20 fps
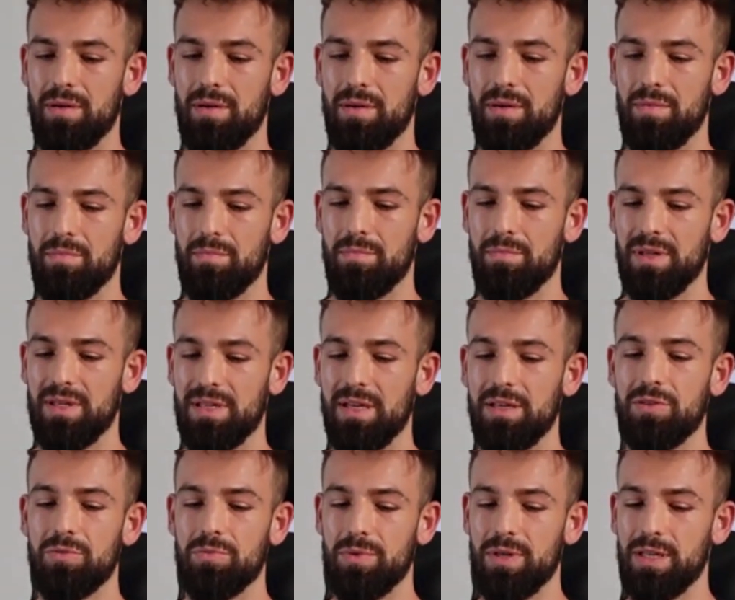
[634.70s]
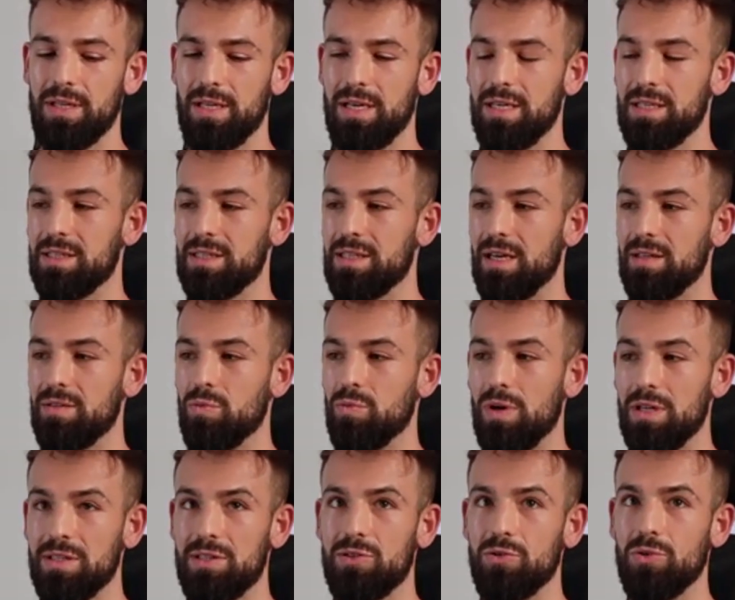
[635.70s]
but then you realize that
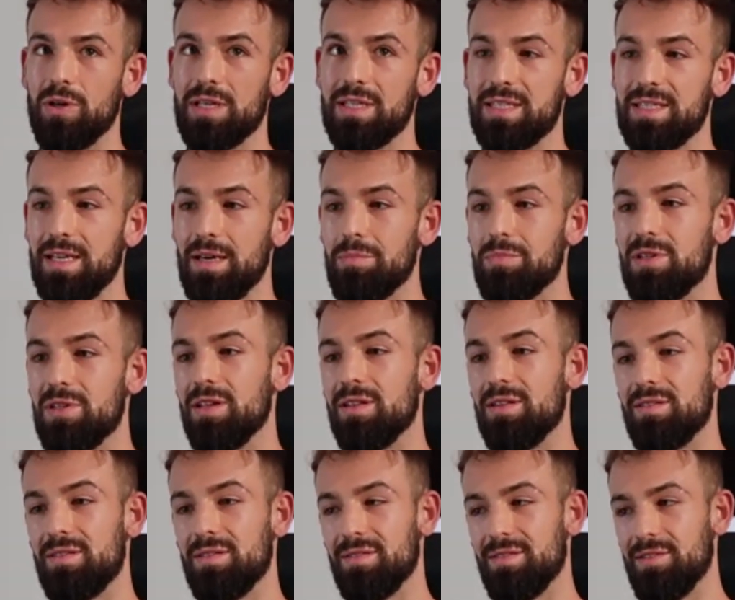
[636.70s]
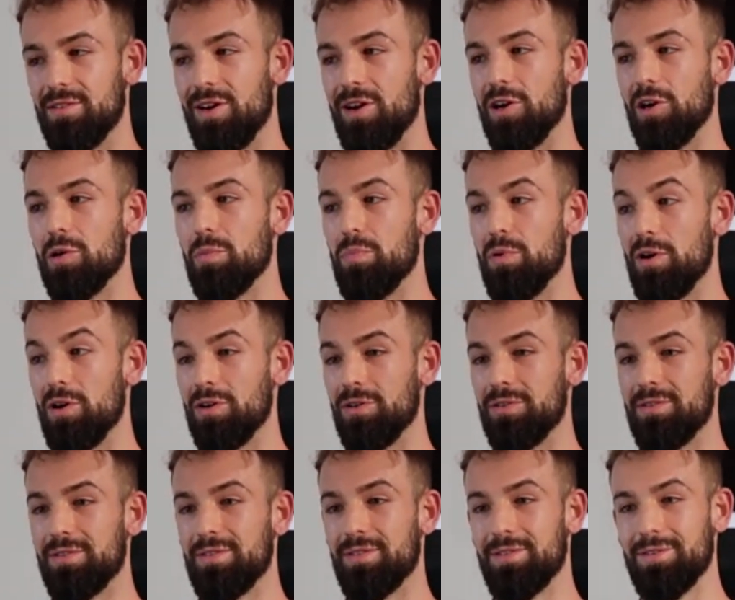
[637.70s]
once you accept that dark
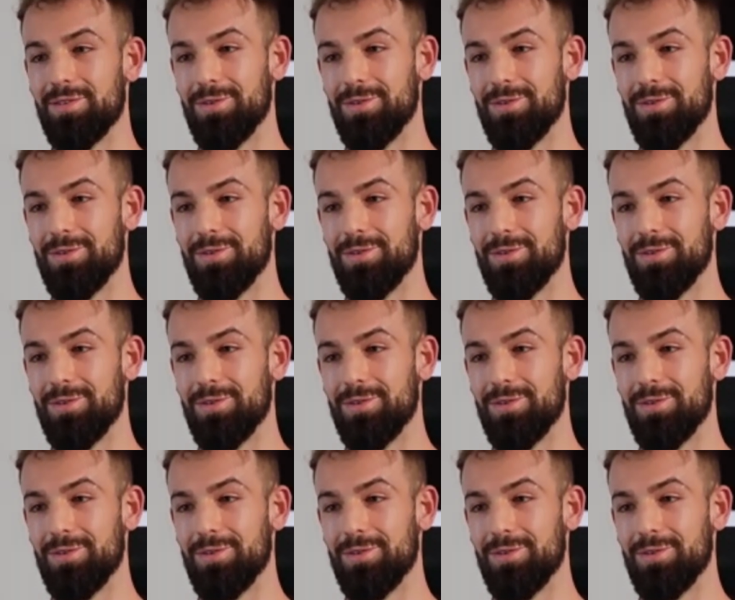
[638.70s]
part,